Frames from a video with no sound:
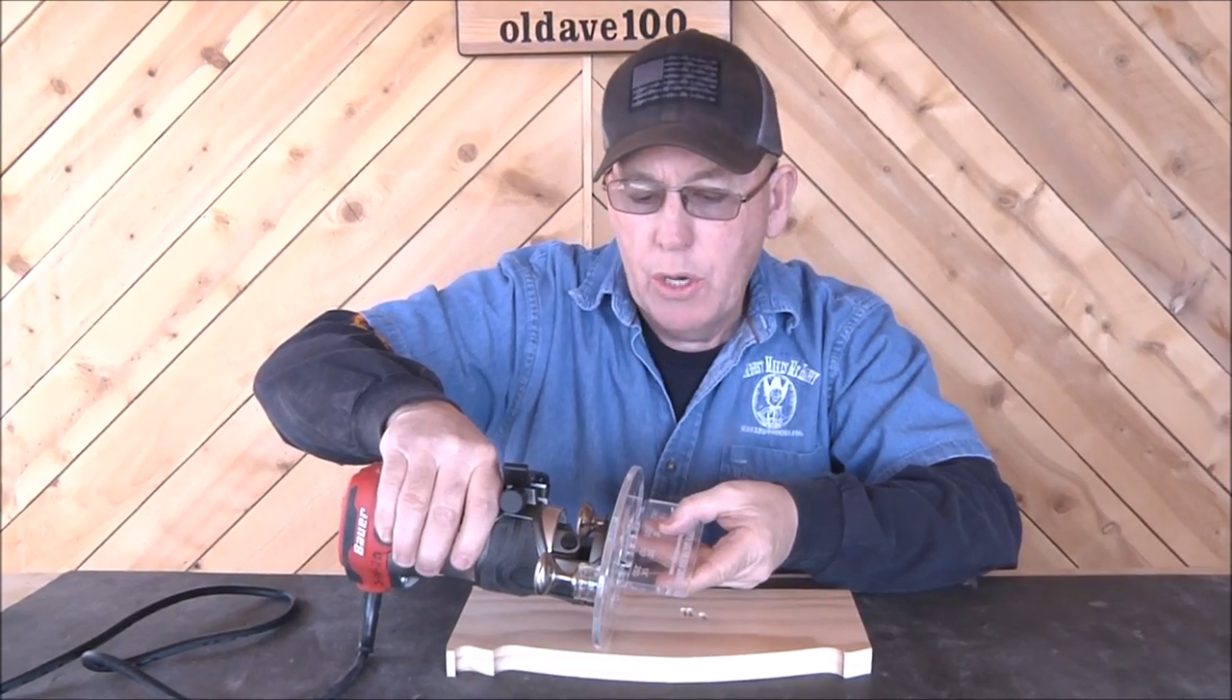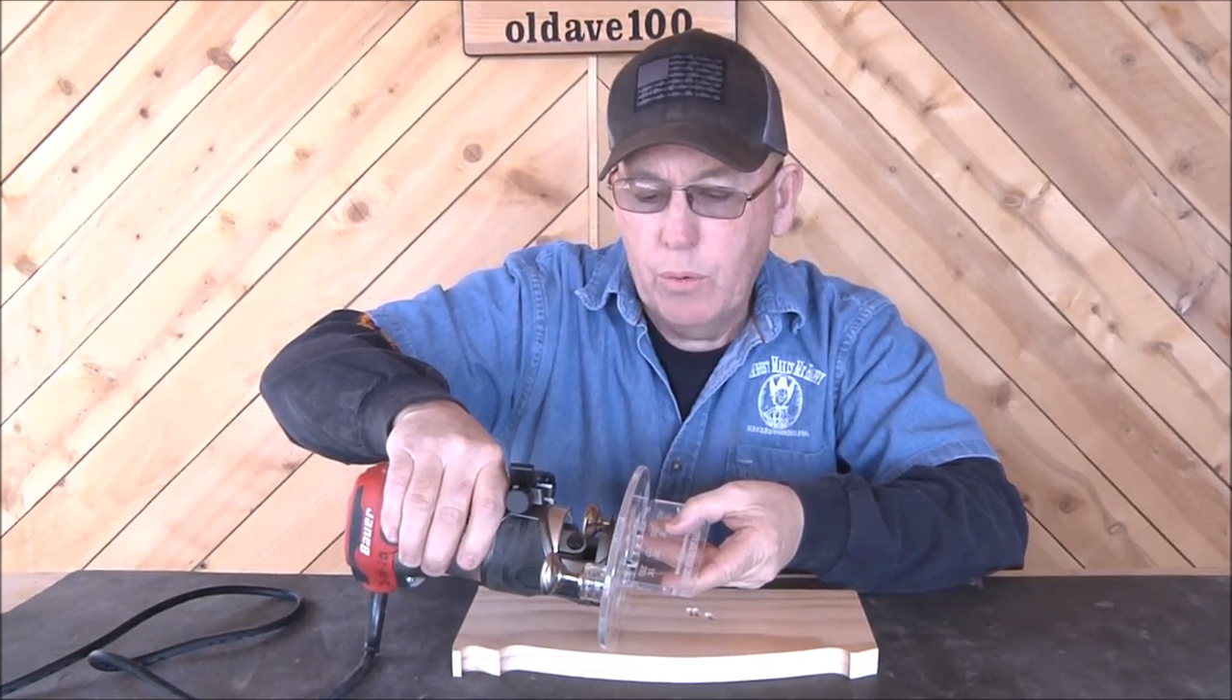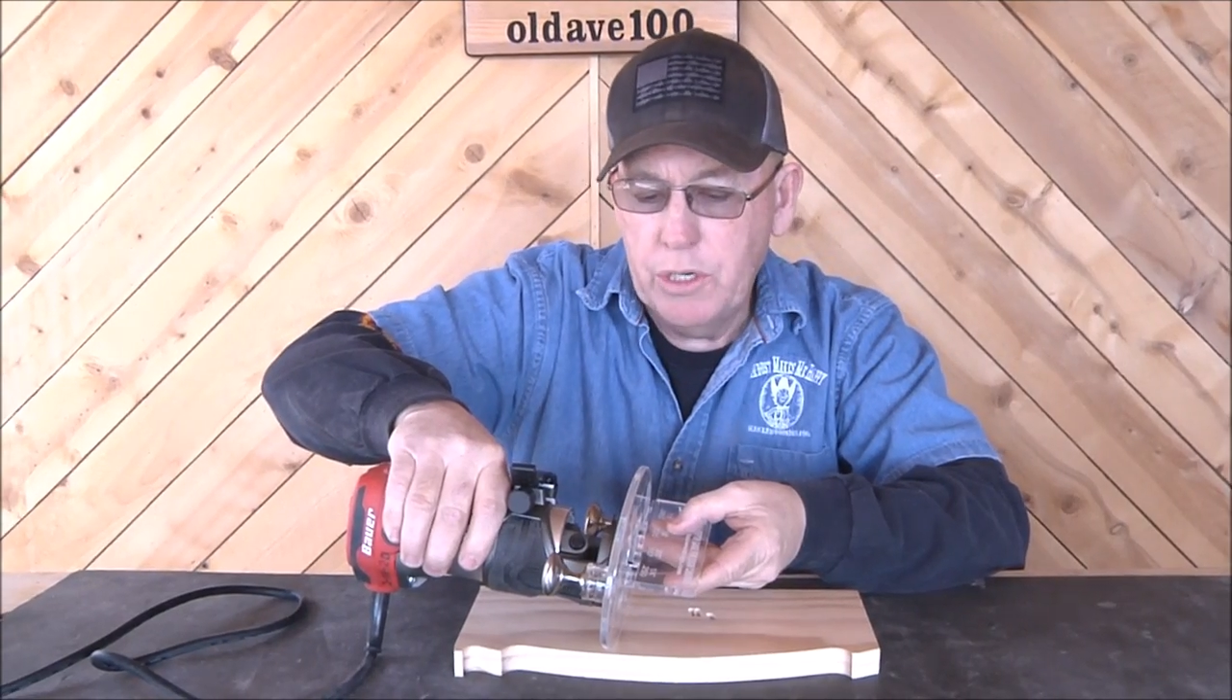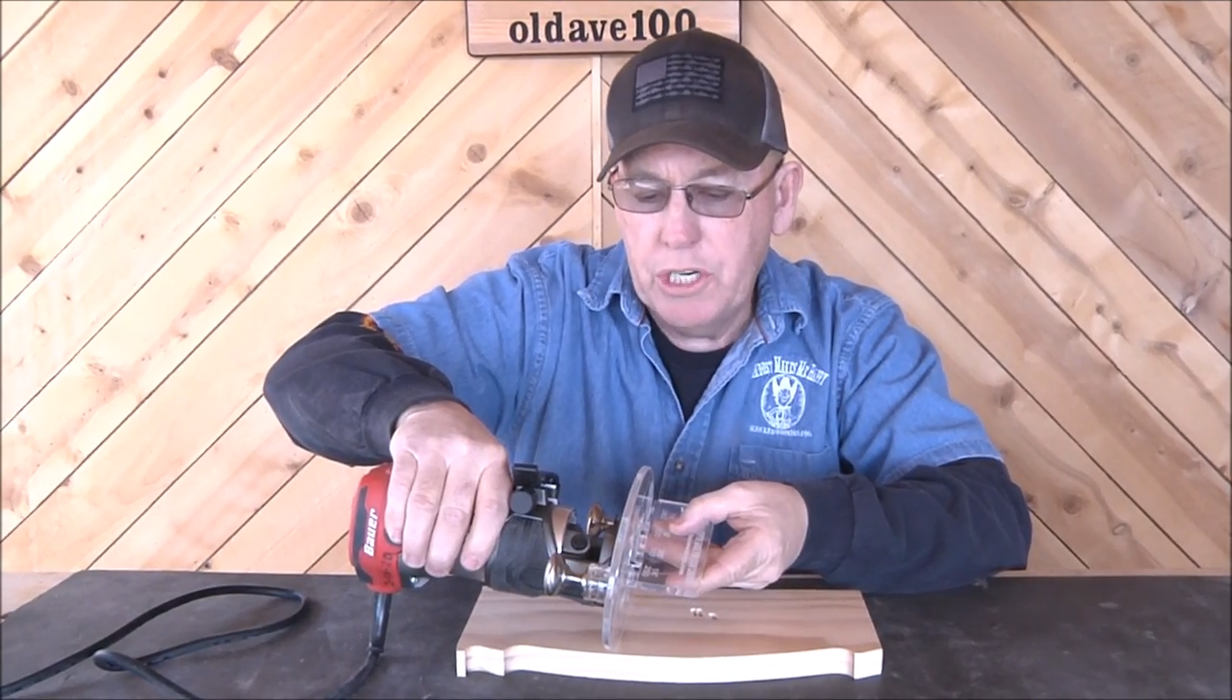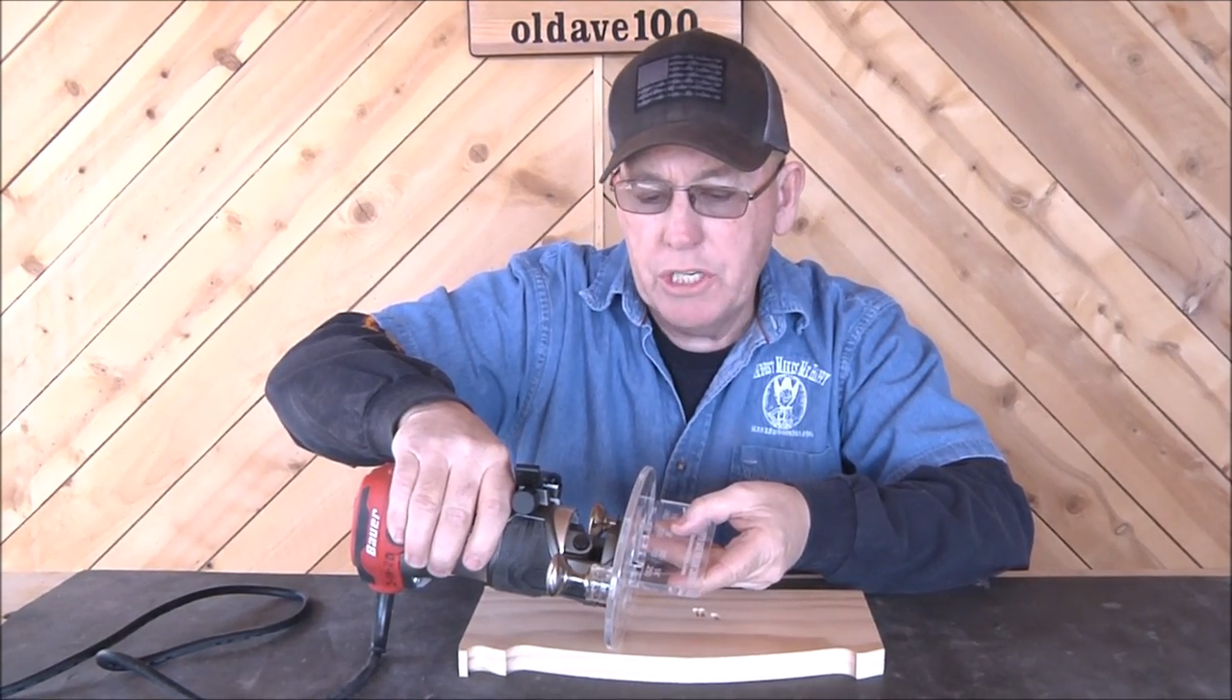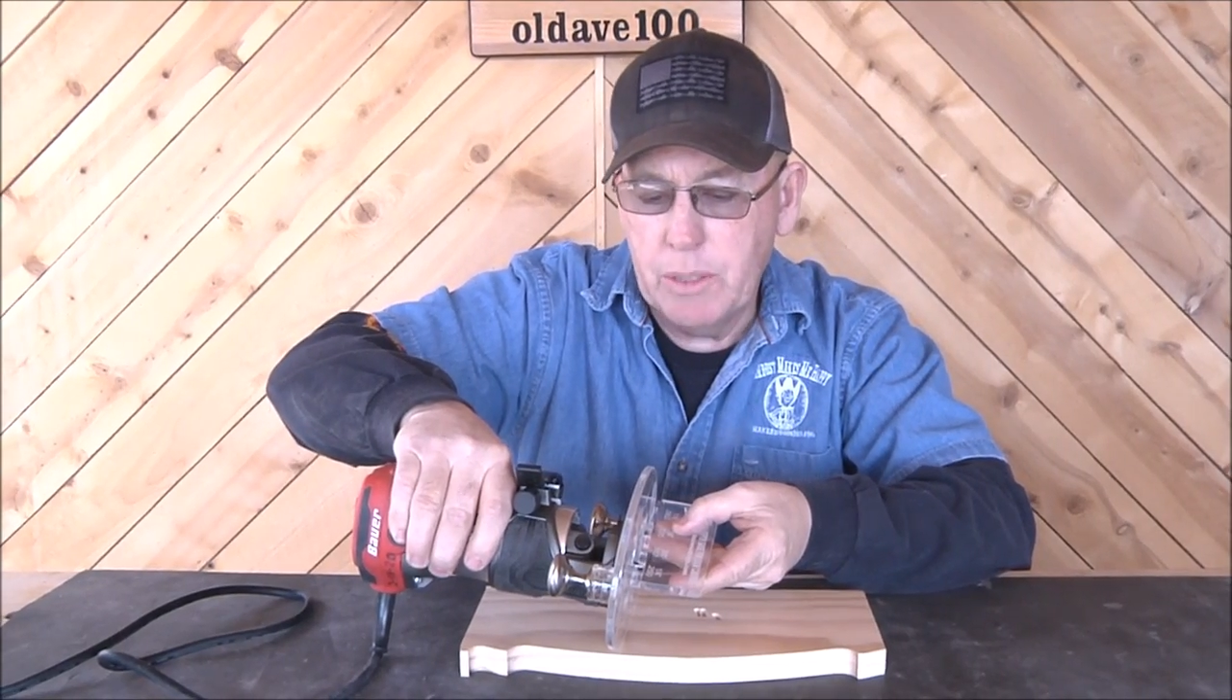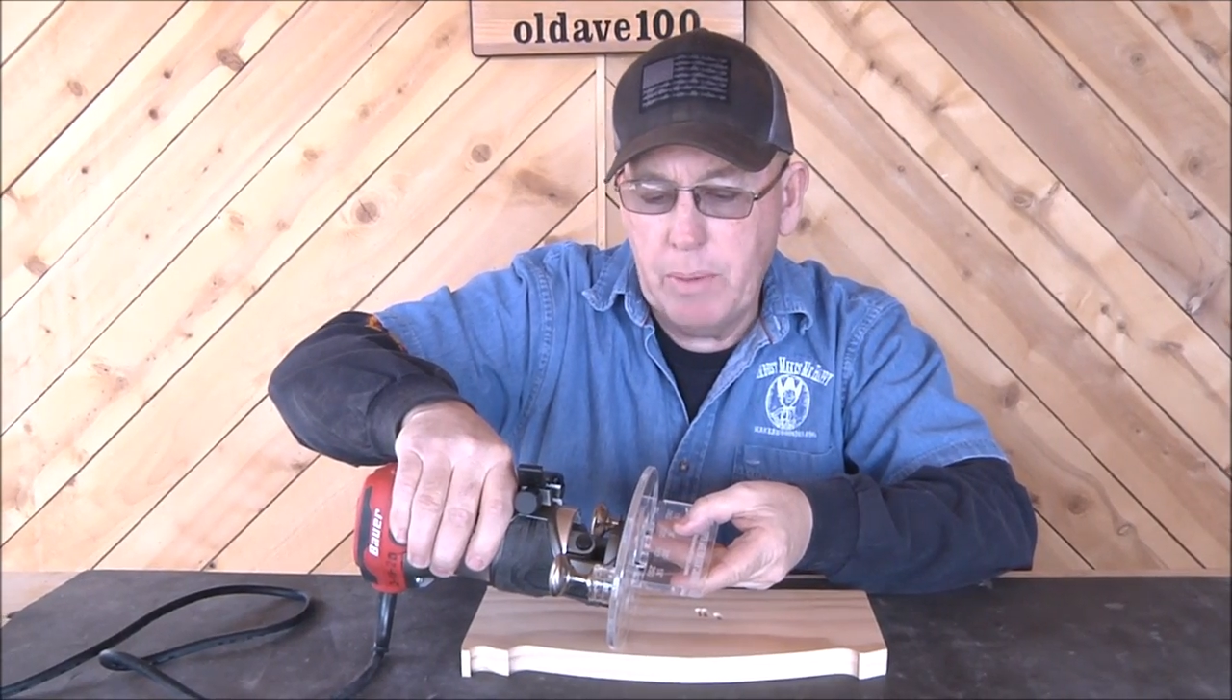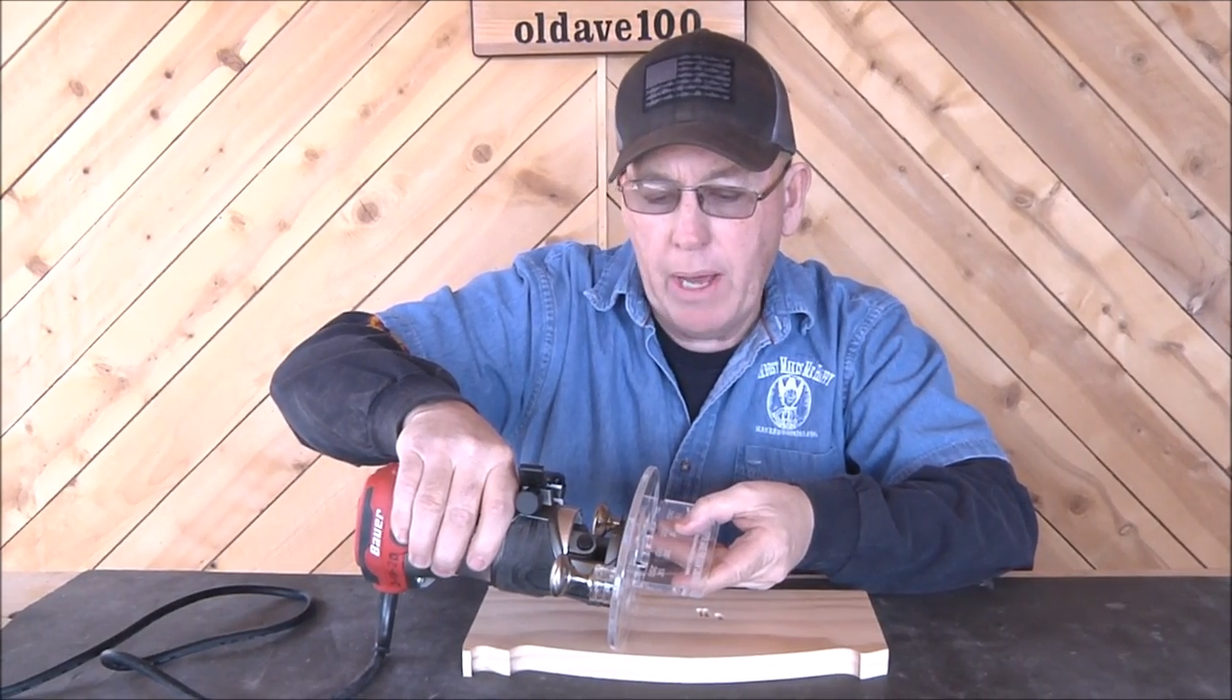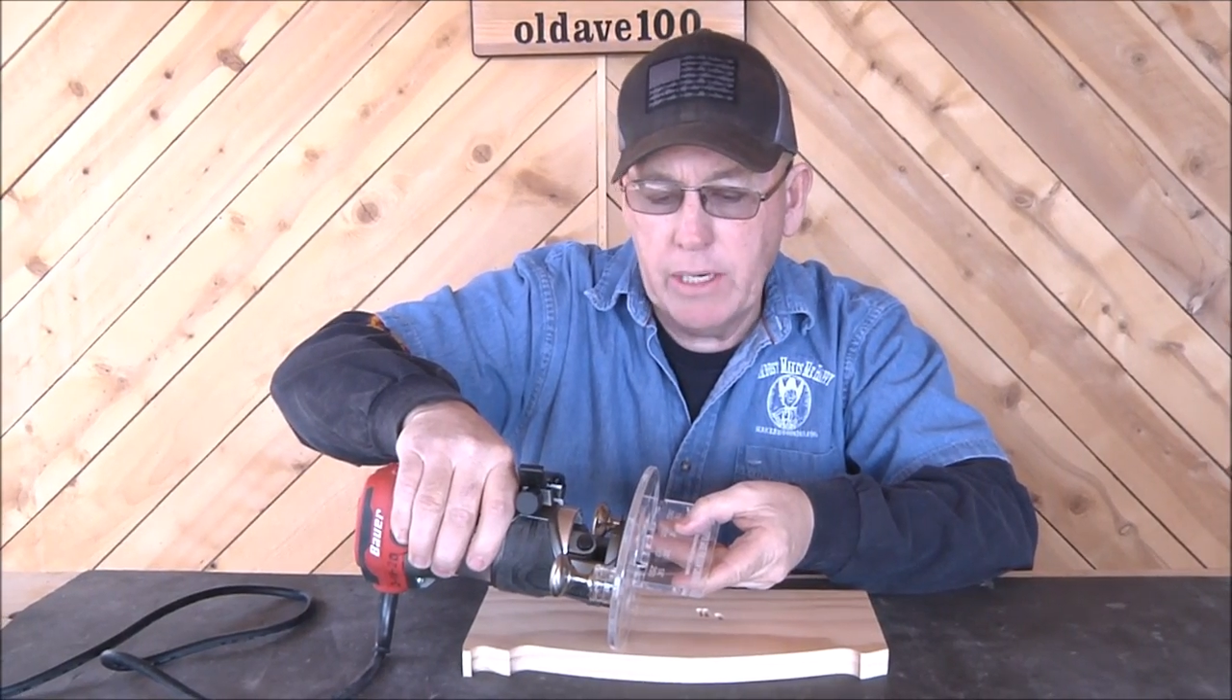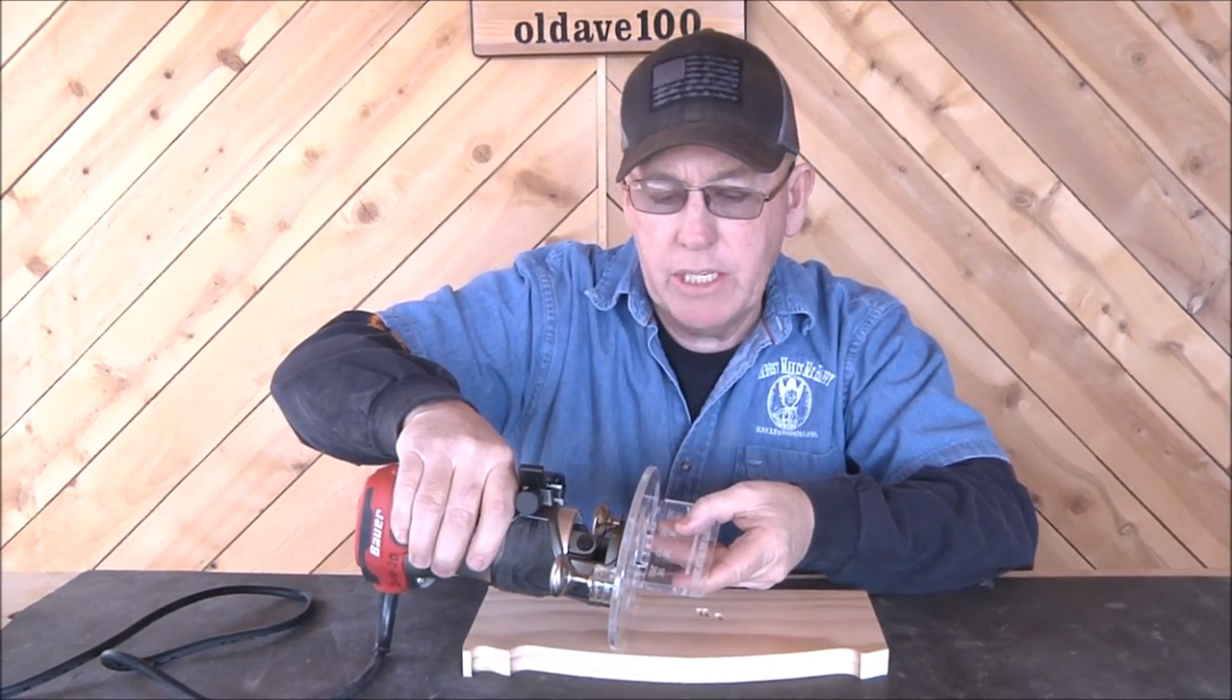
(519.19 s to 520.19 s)
which is
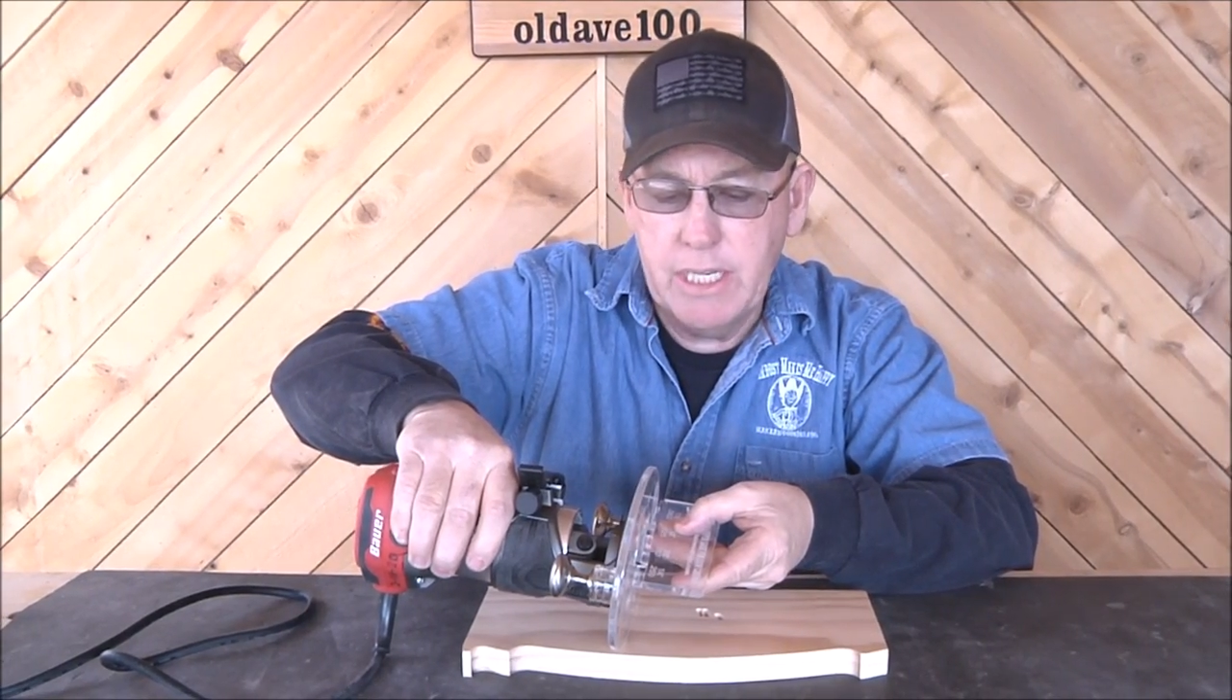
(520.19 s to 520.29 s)
about as